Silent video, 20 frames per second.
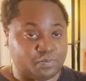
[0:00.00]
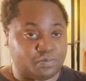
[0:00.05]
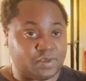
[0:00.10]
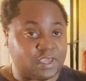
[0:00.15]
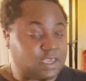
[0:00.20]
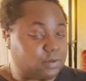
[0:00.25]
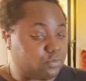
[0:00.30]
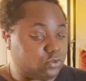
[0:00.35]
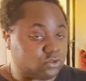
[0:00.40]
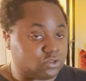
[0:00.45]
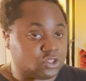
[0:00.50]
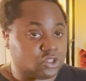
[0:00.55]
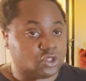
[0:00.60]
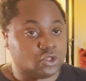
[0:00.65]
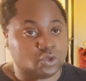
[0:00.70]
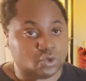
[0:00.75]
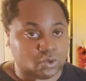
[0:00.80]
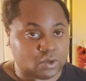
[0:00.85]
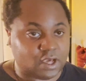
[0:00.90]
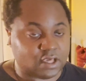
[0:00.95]
people
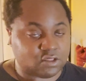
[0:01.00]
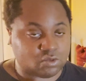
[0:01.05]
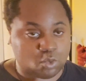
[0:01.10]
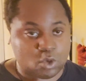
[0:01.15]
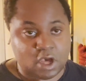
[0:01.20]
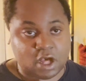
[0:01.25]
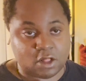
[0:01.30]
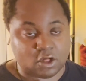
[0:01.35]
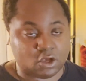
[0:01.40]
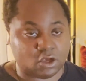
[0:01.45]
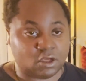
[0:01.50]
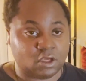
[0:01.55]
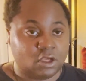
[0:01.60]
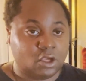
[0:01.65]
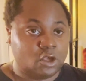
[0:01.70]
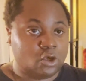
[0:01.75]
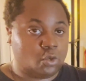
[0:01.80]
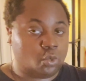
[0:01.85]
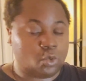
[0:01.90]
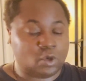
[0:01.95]
too, as well, or
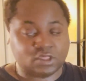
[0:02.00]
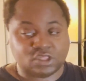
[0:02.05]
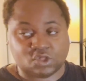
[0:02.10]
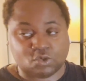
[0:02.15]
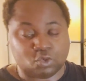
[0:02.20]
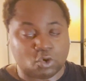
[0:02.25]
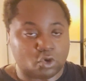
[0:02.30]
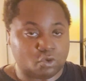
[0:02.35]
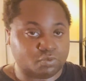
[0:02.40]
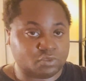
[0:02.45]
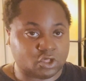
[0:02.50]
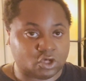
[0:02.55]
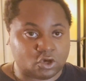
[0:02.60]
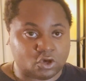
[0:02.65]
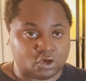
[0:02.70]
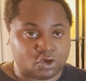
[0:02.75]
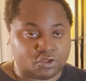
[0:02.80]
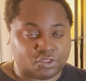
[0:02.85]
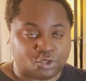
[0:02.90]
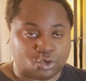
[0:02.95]
once roamed
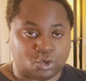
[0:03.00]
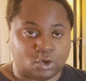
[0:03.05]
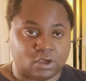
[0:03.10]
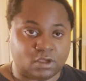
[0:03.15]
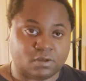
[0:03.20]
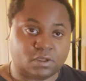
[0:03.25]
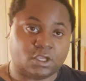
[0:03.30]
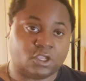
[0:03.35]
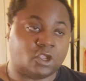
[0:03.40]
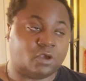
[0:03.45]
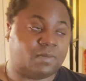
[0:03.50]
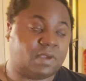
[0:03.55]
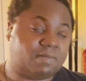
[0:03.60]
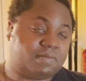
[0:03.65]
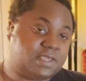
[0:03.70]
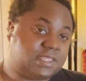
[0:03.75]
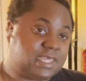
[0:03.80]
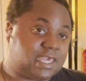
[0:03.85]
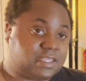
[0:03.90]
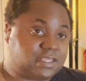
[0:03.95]
earth, or, you know,
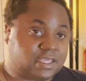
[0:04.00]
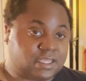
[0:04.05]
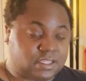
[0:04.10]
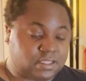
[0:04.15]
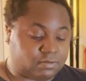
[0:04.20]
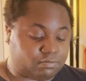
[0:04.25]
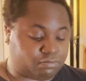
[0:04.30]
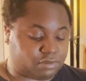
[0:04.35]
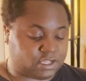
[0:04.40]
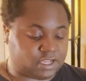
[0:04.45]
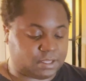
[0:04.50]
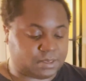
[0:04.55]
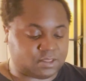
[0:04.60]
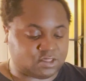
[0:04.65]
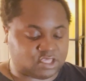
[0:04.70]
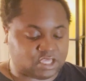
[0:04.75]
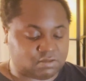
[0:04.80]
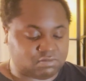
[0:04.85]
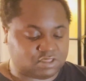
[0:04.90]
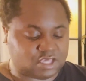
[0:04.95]
maybe they didn't, but at the
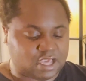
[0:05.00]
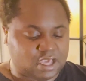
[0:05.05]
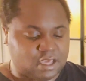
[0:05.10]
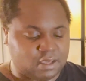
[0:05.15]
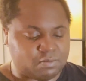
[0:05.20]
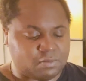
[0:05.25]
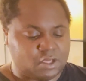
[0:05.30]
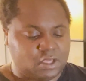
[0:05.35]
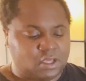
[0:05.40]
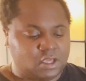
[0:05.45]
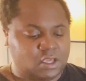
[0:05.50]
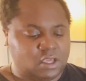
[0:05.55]
same time,